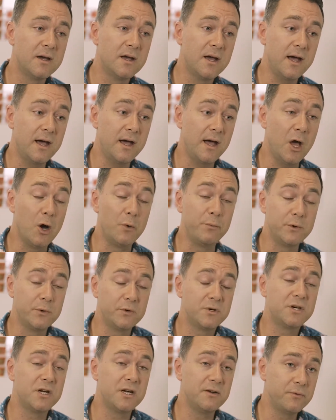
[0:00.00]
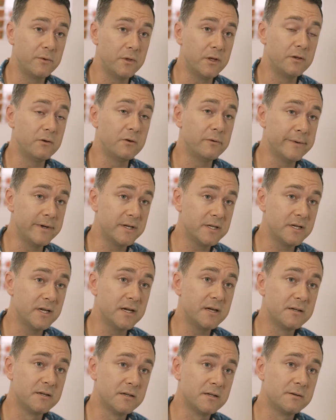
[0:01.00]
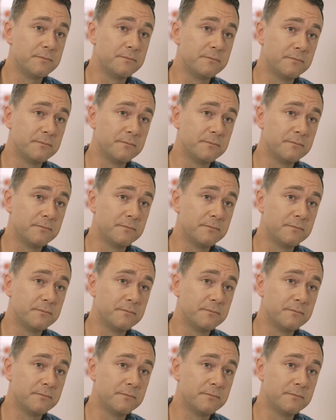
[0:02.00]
help you achieve within your business.